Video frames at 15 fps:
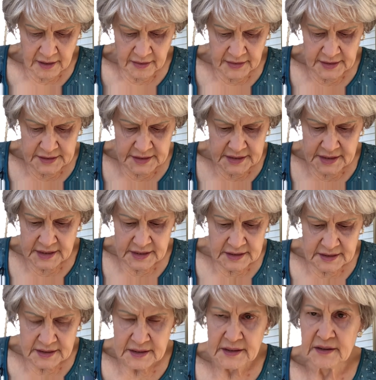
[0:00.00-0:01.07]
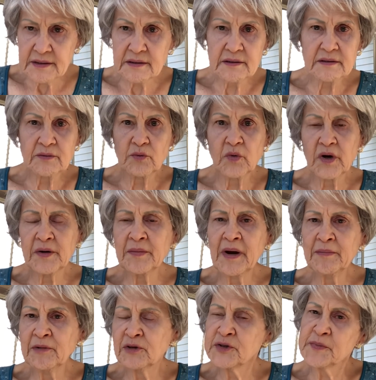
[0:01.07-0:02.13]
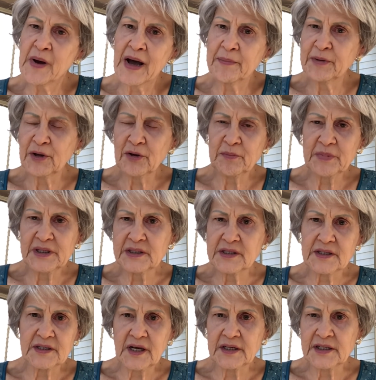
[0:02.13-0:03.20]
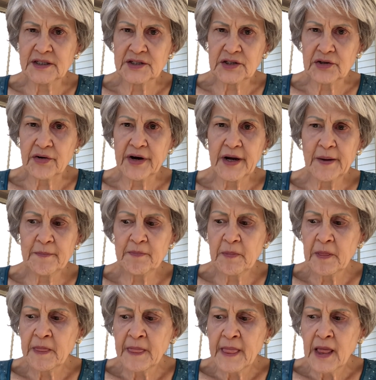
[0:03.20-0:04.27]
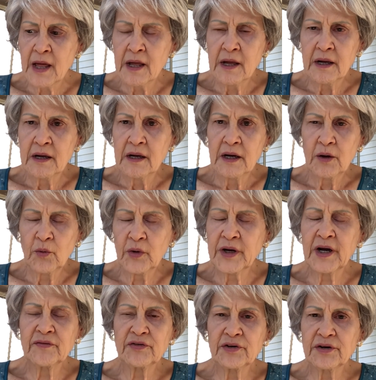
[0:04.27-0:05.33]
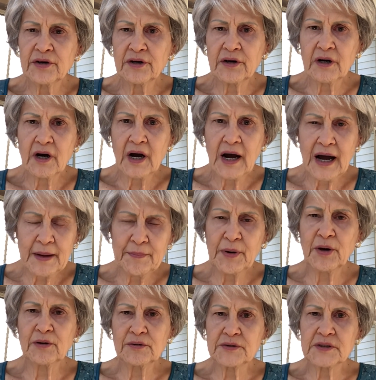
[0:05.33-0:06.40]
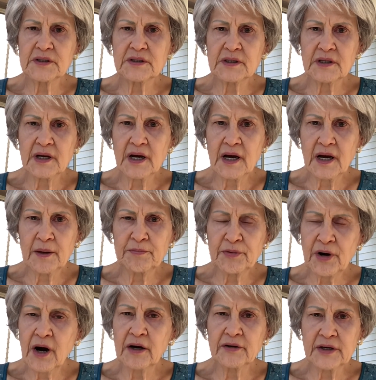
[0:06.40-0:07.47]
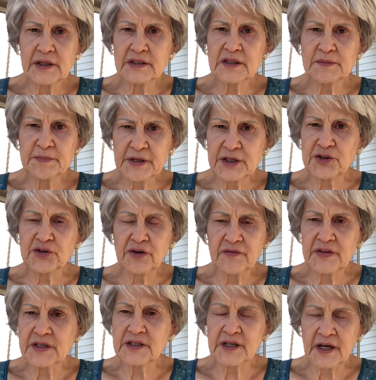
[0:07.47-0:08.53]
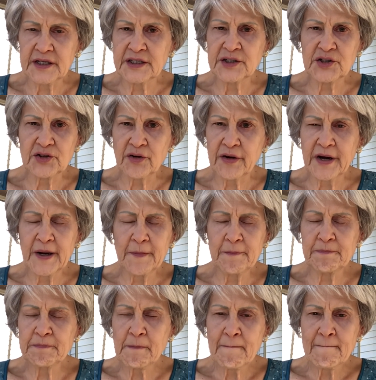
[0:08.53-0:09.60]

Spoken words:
this is one of my most popular pieces on Instagram. Whenever I post a progress picture of this on Instagram,